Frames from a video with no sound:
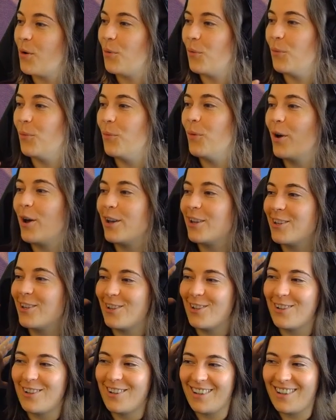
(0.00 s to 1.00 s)
were
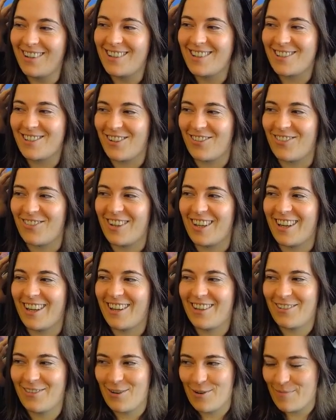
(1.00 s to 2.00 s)
you, Sophia?
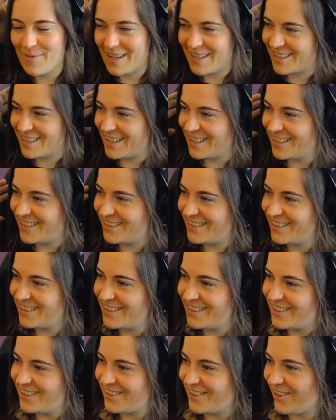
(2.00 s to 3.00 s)
You were about to sing
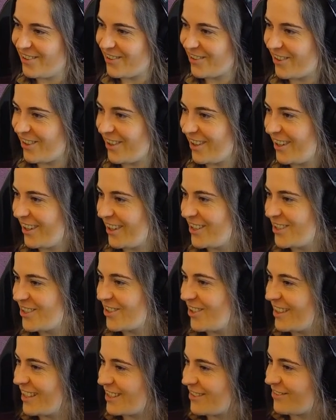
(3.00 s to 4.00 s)
Good old Cotton Eye
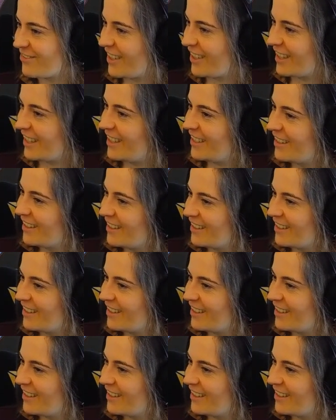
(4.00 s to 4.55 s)
Joe, that's funny.